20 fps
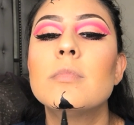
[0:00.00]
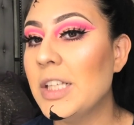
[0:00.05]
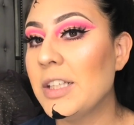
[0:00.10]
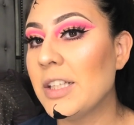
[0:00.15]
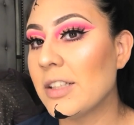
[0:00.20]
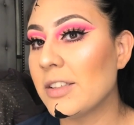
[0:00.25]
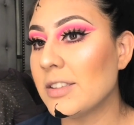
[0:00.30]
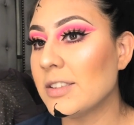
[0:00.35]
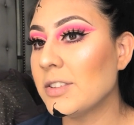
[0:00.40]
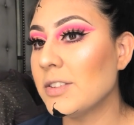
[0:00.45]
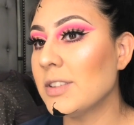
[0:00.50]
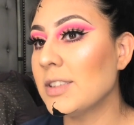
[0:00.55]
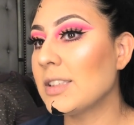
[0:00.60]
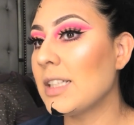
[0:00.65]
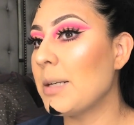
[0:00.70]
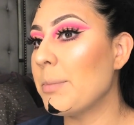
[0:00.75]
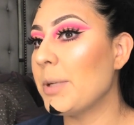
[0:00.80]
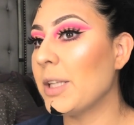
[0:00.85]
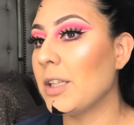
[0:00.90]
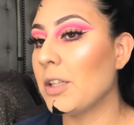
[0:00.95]
Now this one's
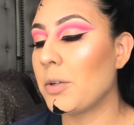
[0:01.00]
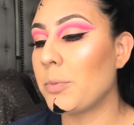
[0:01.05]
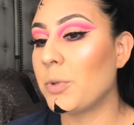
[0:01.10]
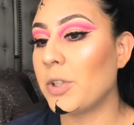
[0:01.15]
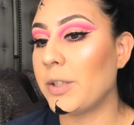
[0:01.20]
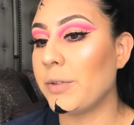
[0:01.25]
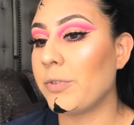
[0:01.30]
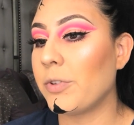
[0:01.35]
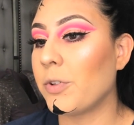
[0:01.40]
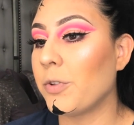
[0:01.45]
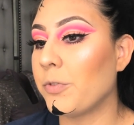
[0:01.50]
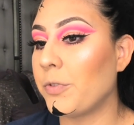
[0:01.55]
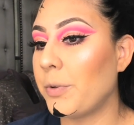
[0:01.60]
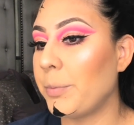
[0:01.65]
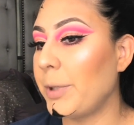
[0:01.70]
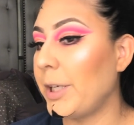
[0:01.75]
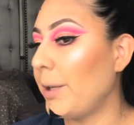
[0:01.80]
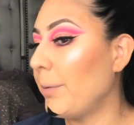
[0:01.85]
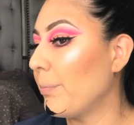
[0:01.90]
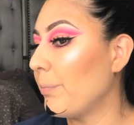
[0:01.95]
gonna be a little more difficult for
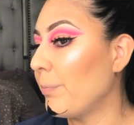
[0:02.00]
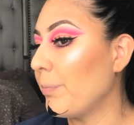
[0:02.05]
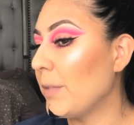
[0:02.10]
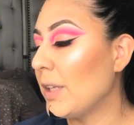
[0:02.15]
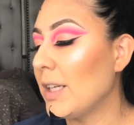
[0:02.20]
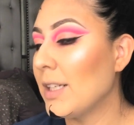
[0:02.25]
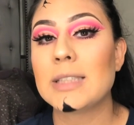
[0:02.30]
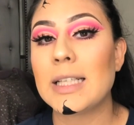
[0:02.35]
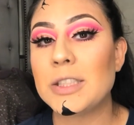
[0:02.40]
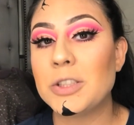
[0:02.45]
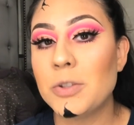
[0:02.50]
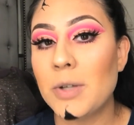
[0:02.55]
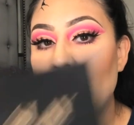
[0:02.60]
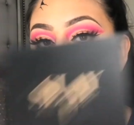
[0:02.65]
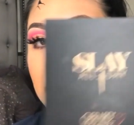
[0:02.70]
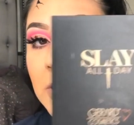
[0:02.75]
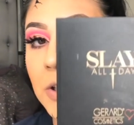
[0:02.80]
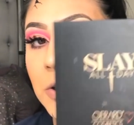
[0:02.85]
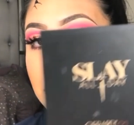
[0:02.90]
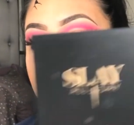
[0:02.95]
me. I do
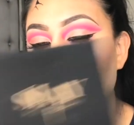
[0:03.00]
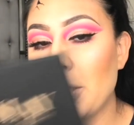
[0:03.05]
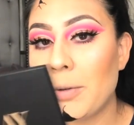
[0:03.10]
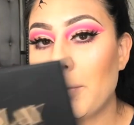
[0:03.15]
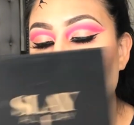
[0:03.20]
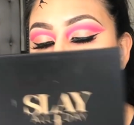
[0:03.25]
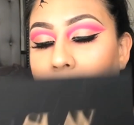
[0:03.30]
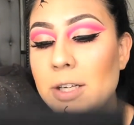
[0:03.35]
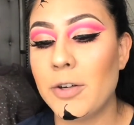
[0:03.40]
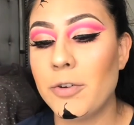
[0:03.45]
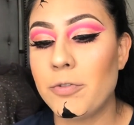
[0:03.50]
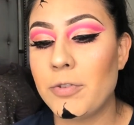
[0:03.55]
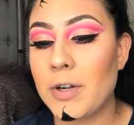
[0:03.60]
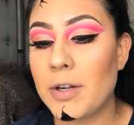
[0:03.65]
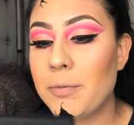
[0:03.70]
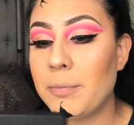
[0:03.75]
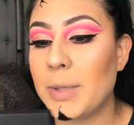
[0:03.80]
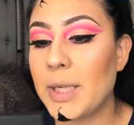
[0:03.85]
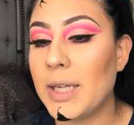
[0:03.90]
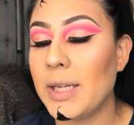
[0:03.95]
have a little mirror right here in
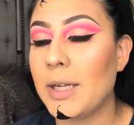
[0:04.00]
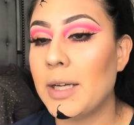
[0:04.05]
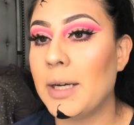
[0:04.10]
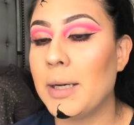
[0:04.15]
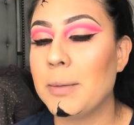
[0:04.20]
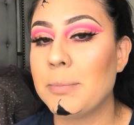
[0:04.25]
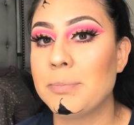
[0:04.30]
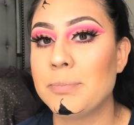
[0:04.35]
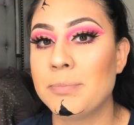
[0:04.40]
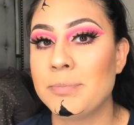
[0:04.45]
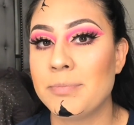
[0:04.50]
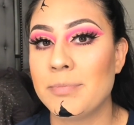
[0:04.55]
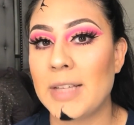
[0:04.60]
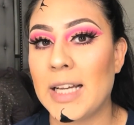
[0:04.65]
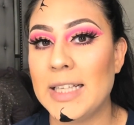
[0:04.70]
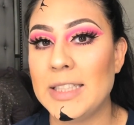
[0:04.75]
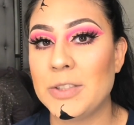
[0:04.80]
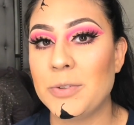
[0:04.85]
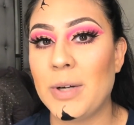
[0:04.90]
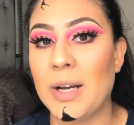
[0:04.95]
front of me.
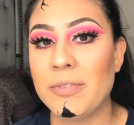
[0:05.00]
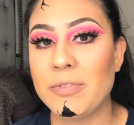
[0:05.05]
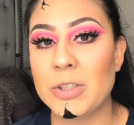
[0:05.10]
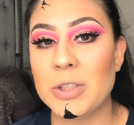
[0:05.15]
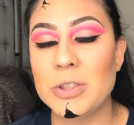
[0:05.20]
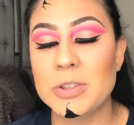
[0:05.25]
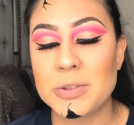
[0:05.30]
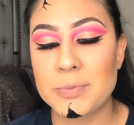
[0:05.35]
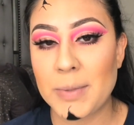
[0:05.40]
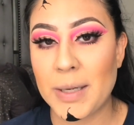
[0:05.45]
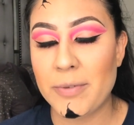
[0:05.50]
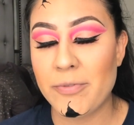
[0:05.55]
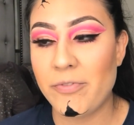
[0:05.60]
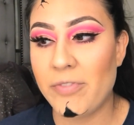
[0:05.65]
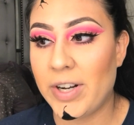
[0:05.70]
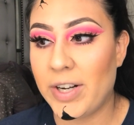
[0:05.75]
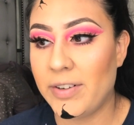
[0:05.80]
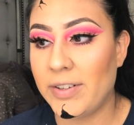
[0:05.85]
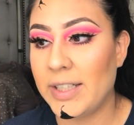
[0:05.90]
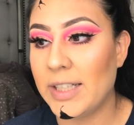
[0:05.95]
I do have to use my
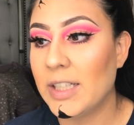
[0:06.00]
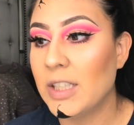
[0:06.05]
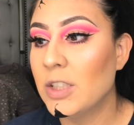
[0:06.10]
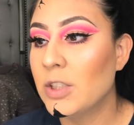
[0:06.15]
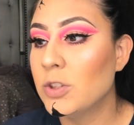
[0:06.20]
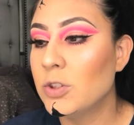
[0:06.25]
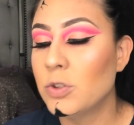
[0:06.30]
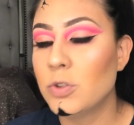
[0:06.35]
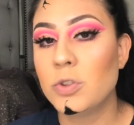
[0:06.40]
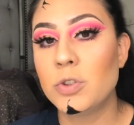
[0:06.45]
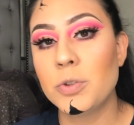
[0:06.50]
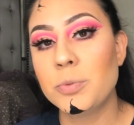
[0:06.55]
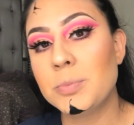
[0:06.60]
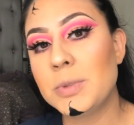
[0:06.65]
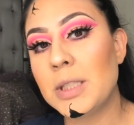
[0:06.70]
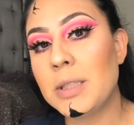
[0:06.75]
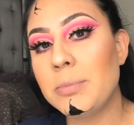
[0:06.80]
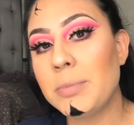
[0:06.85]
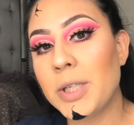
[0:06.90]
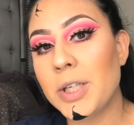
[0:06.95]
very
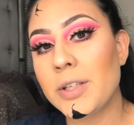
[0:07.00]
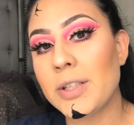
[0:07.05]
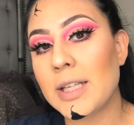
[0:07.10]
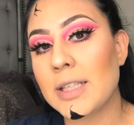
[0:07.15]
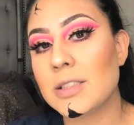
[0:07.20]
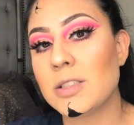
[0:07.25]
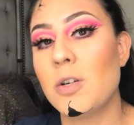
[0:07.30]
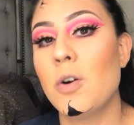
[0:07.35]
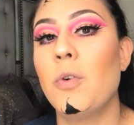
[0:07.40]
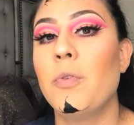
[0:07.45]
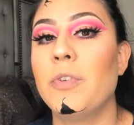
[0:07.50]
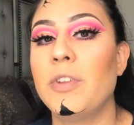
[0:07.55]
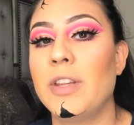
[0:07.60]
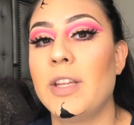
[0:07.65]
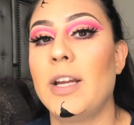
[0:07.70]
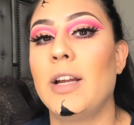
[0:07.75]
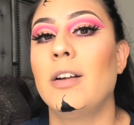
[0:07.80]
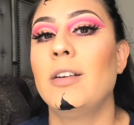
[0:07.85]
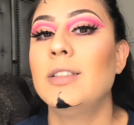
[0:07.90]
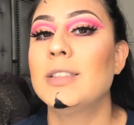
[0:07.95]
zoomed in mirror that's over
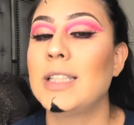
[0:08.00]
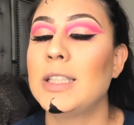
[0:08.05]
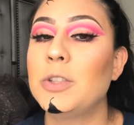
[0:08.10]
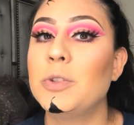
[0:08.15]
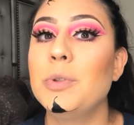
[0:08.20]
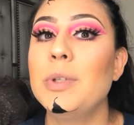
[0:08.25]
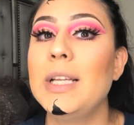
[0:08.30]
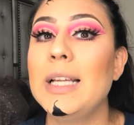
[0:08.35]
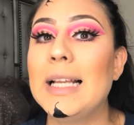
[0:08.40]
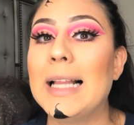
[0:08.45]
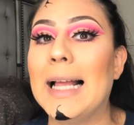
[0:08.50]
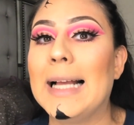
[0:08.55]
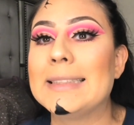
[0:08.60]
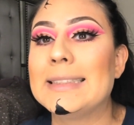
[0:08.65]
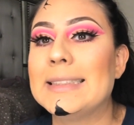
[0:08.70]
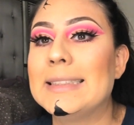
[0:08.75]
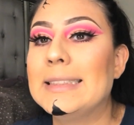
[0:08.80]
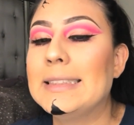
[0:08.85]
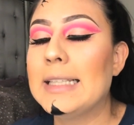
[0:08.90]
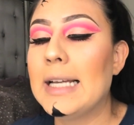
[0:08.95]
there because I do need
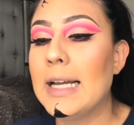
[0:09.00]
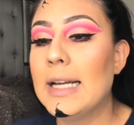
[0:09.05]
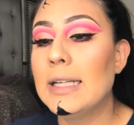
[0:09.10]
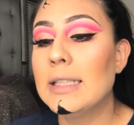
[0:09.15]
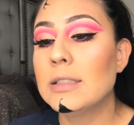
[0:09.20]
glasses.